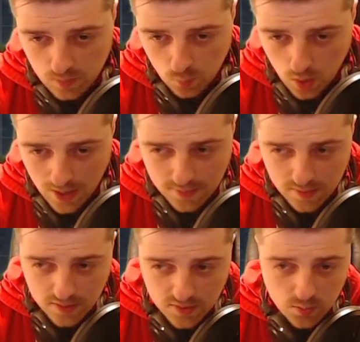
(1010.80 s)
wiped
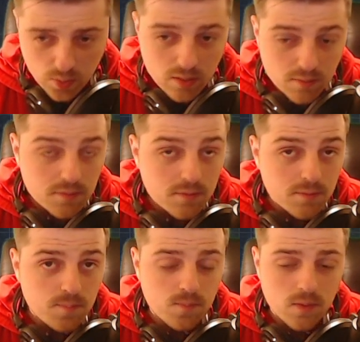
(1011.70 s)
this 12.
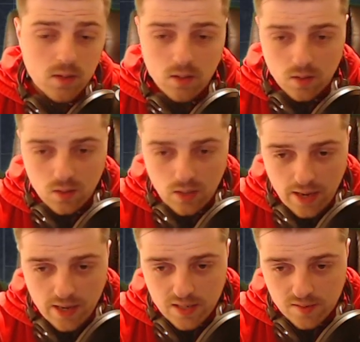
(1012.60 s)

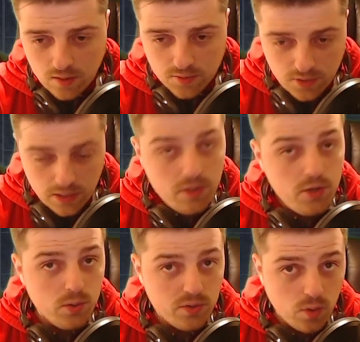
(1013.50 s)
And I was in
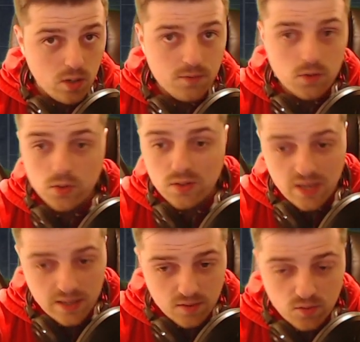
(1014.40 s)
queue at 12, couldn't
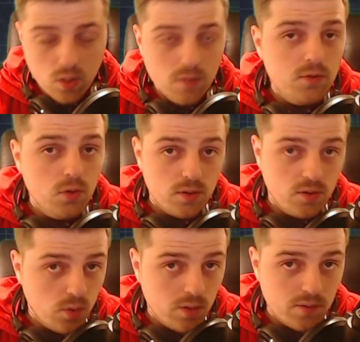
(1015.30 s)
take the 12, took the
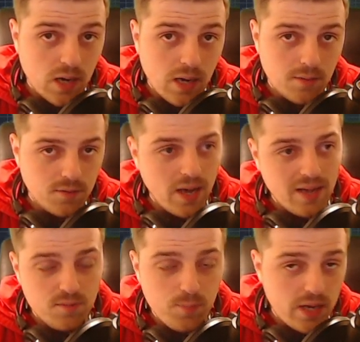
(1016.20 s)
12.5. I had
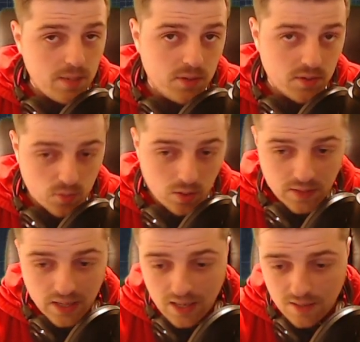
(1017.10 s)
to pay up at the
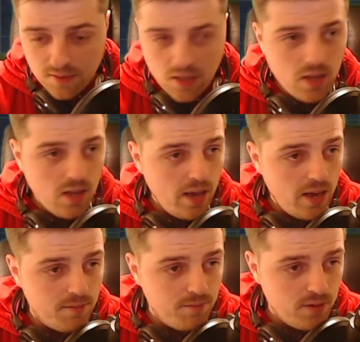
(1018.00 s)
12.5.
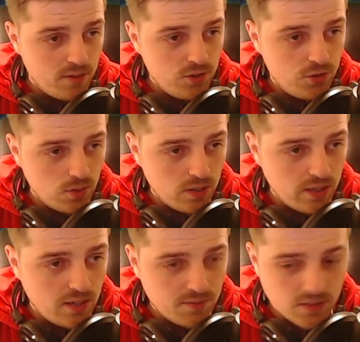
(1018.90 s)
And very shortly
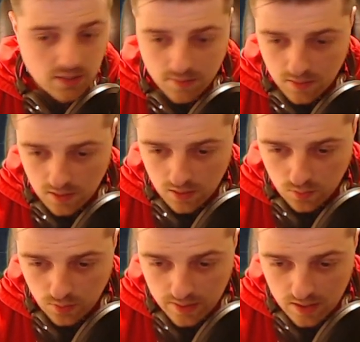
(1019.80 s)
after,
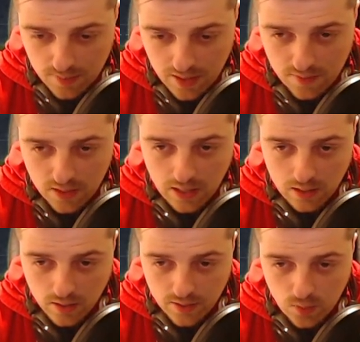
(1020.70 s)
we ended up having a
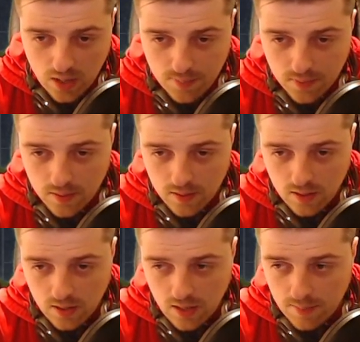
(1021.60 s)
line wipe,
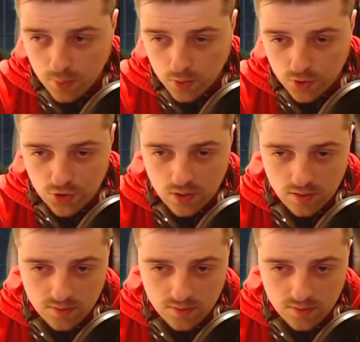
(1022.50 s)
a push to